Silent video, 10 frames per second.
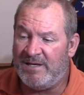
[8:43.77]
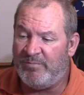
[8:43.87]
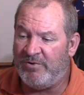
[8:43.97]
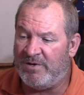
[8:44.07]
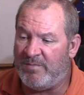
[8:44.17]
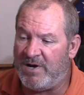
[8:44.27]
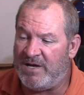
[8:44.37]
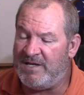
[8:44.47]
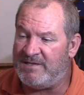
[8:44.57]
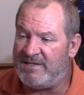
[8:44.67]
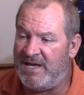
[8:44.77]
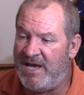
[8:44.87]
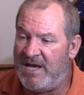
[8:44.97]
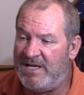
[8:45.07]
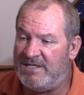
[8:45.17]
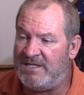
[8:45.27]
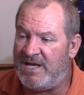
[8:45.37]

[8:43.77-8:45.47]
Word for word: and put him on his Edge,